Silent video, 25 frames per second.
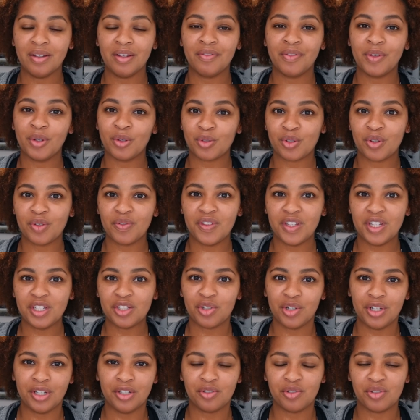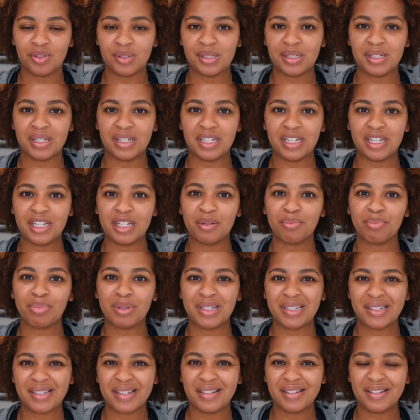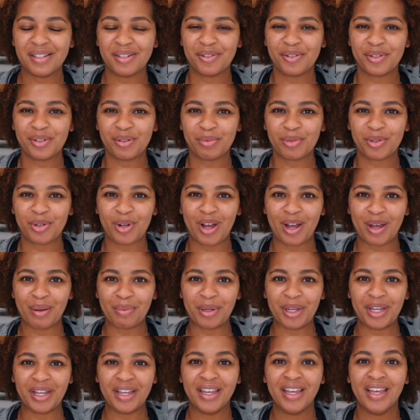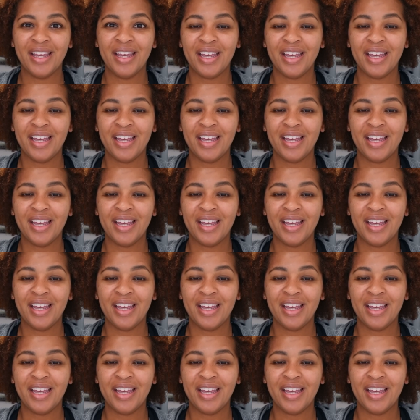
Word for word: If those are things you're interested in, please consider subscribing.